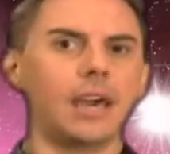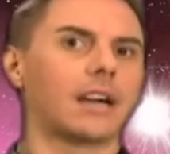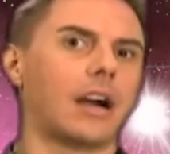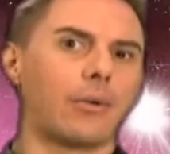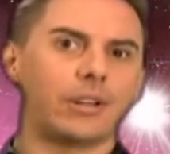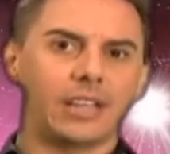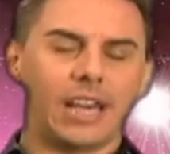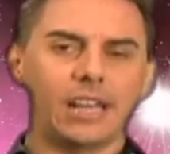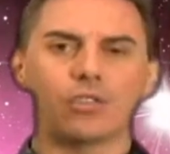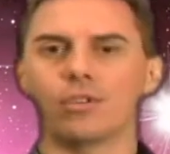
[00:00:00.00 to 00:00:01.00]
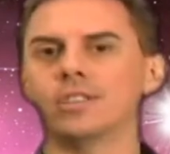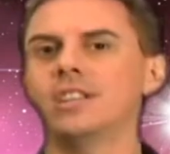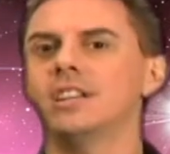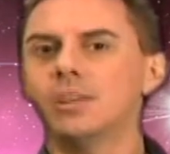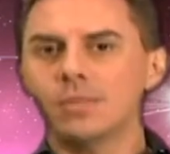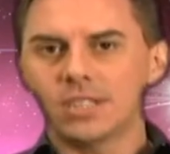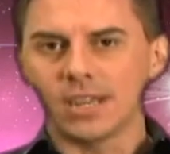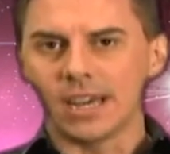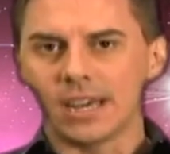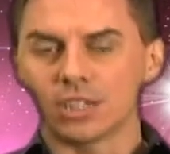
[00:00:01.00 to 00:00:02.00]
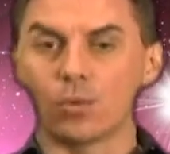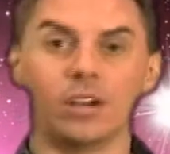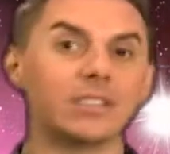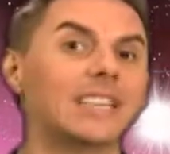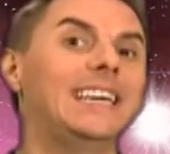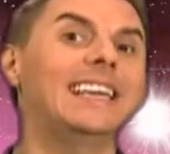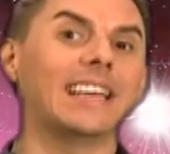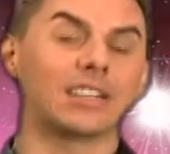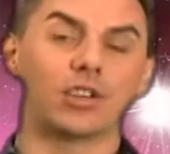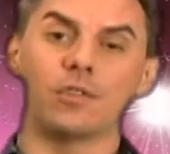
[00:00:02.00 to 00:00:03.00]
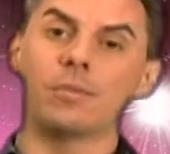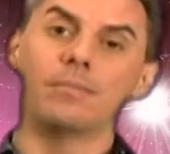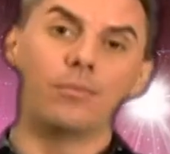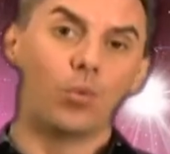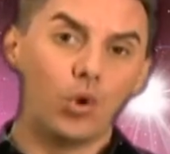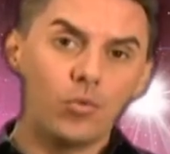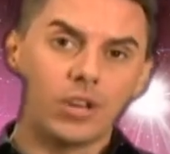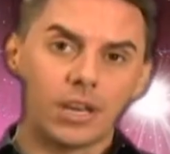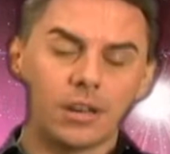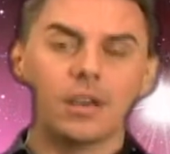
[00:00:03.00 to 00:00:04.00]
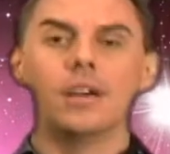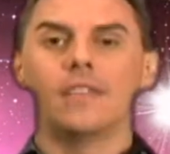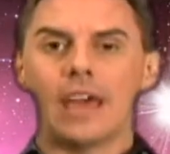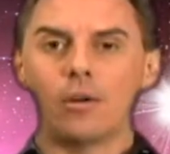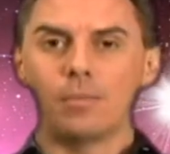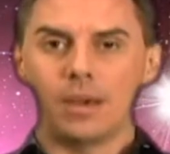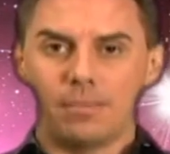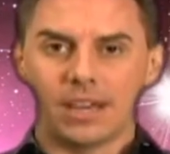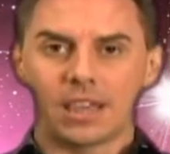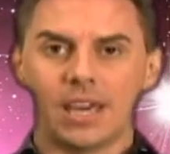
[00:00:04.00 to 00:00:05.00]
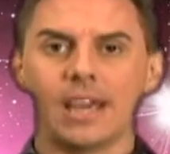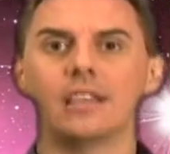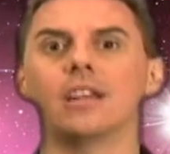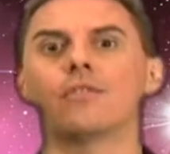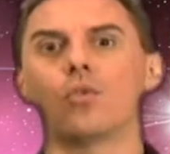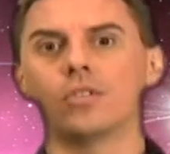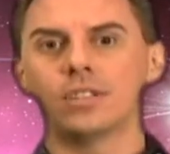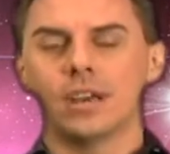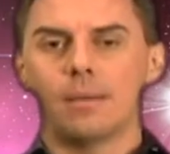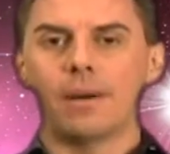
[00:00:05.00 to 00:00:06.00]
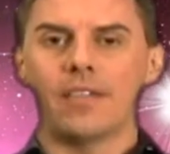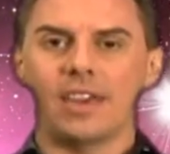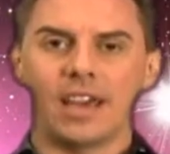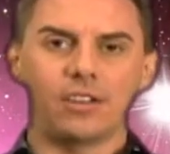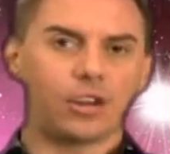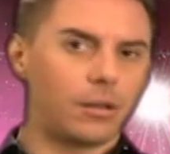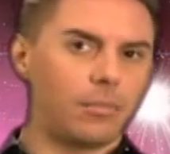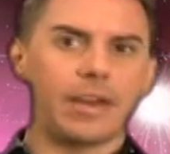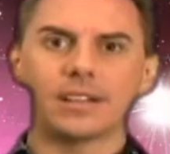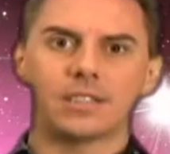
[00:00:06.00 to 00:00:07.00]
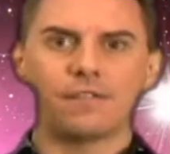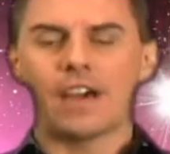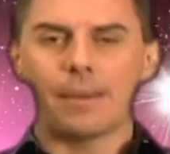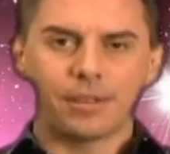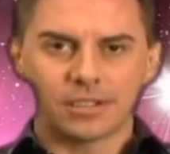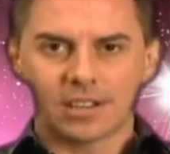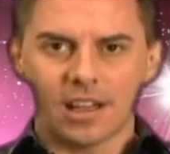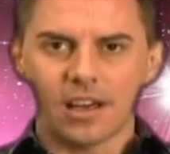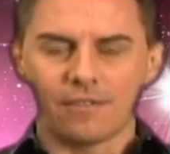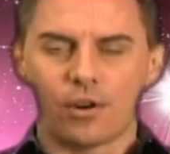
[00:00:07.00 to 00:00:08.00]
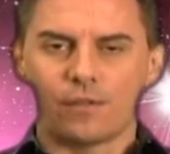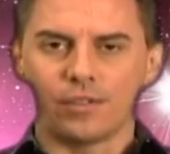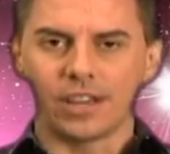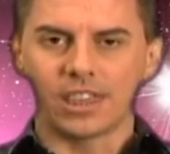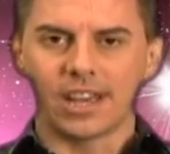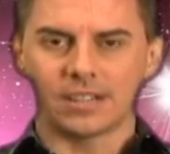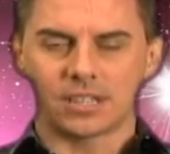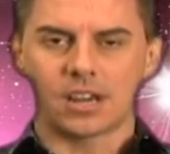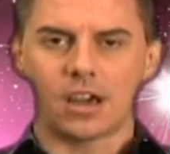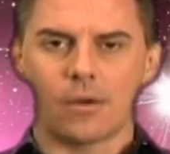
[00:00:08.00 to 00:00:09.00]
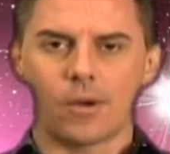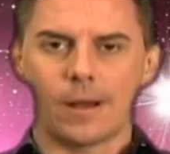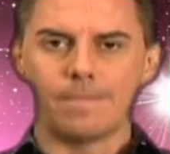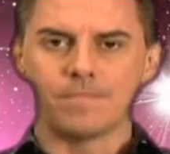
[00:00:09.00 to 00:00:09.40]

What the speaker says: Chiron in the eighth, trust and intimacy, as well as healing. So if you've been wounded, that would be a big thing. And then, of course, by the end, you're going to be making some fabulous love, hopefully, thanks to Chiron.